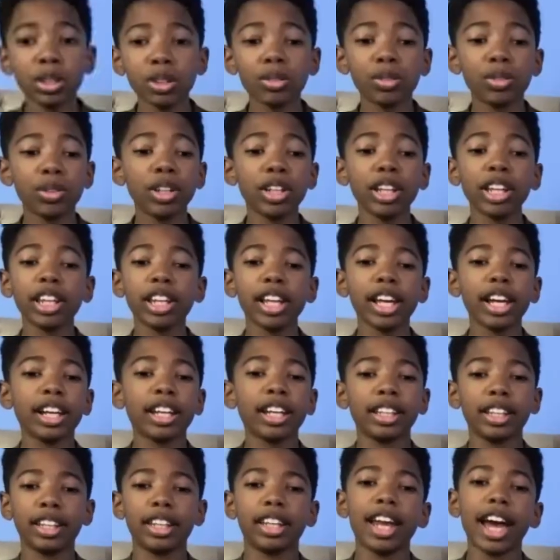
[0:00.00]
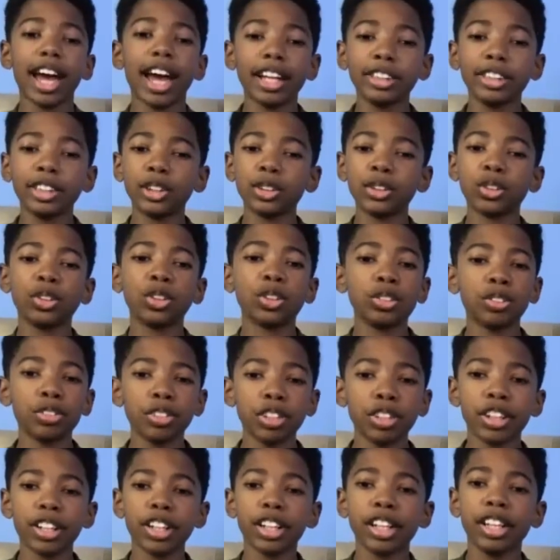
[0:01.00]
really like a natural,
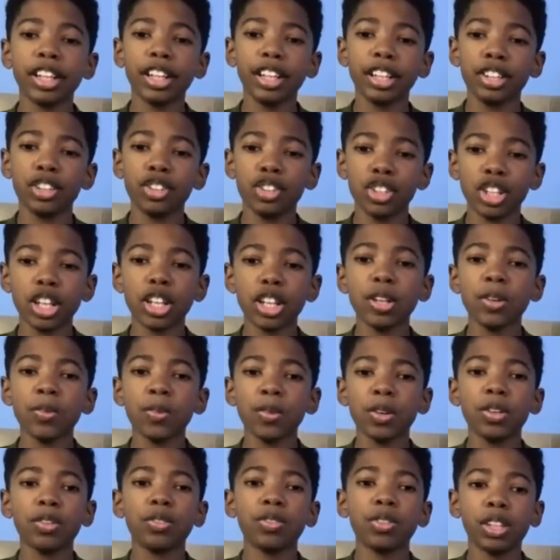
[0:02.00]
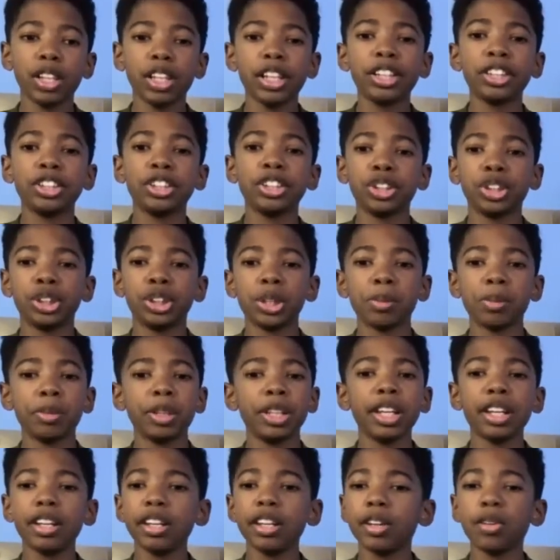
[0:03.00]
very genuine relationship.
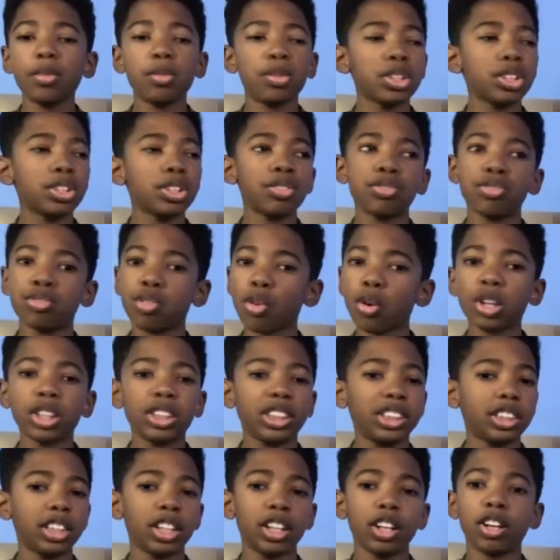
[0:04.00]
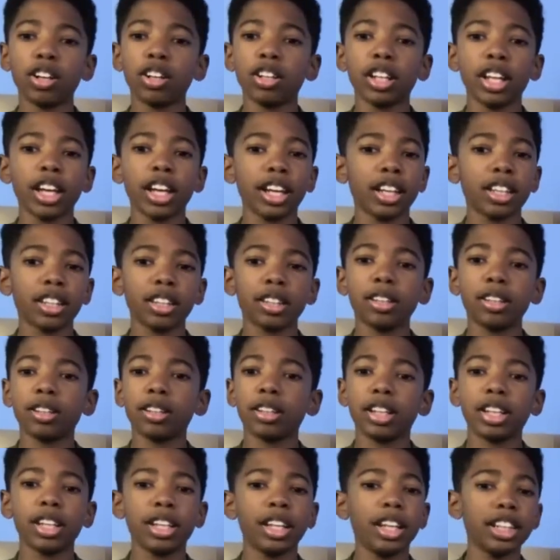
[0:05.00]
It wasn't forced at all. Like the
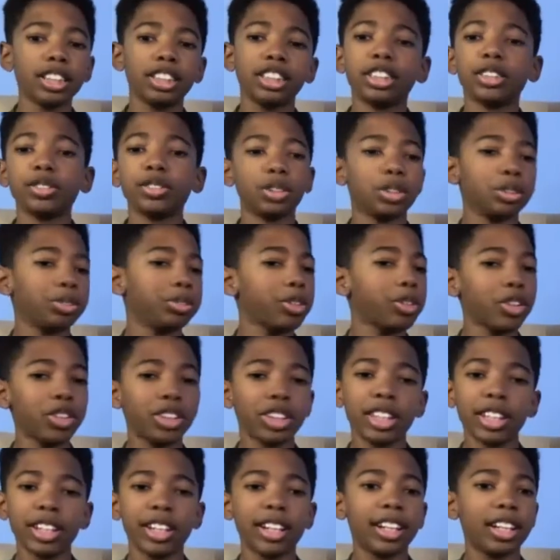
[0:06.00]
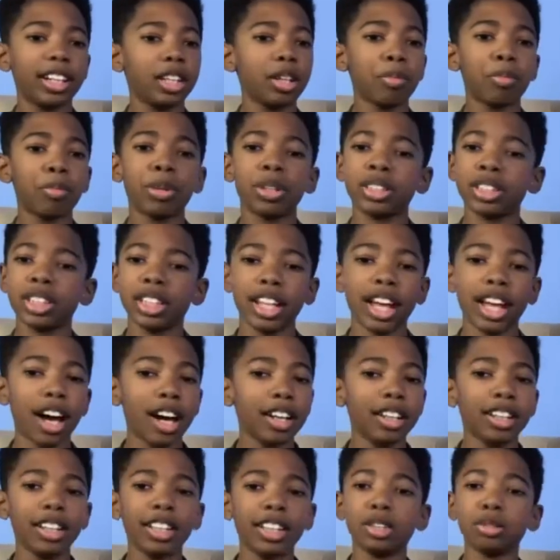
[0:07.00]
connection was both there. The
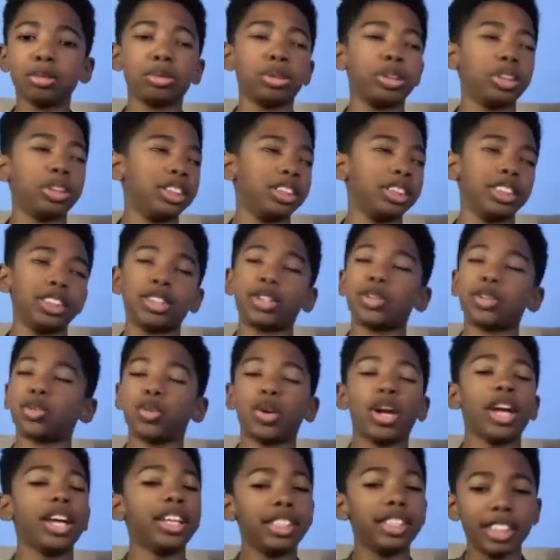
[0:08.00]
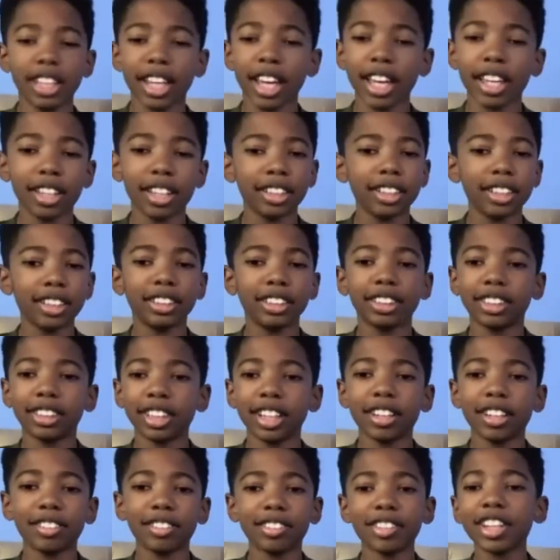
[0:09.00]
personalities were just great together and
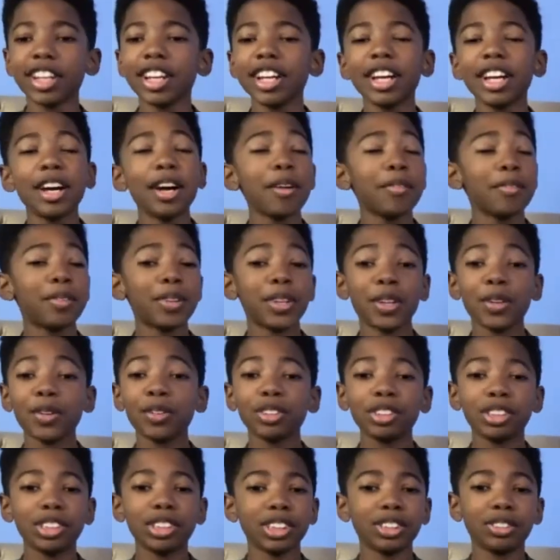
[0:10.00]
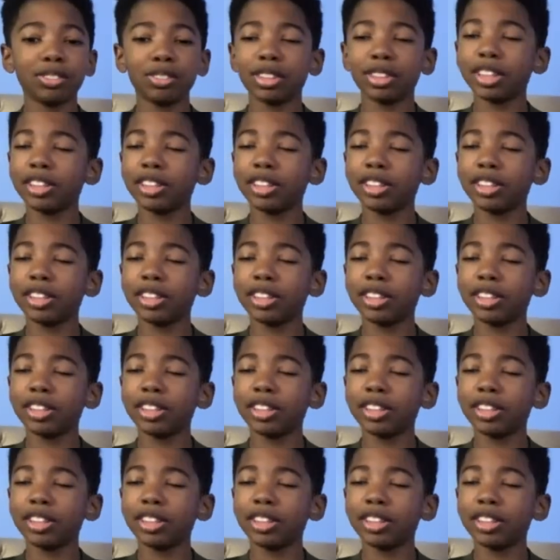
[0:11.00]
stuff. But it was just really